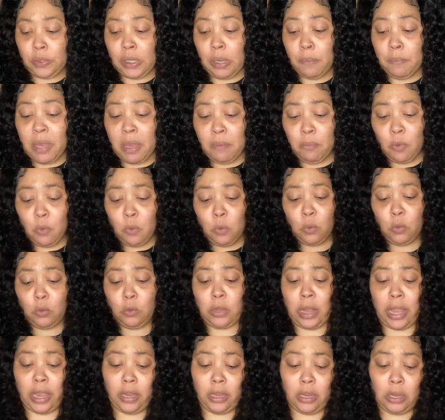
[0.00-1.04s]
some people will
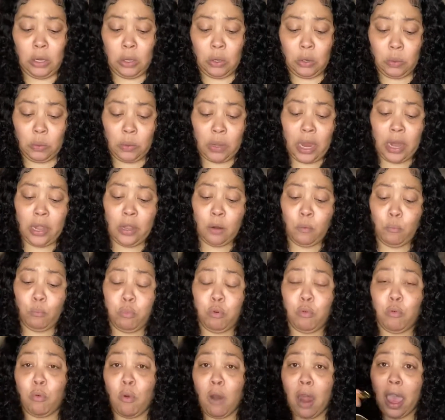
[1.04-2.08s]
like, you know, kind of
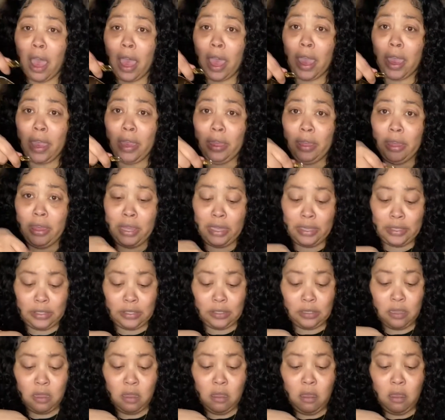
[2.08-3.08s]
pry this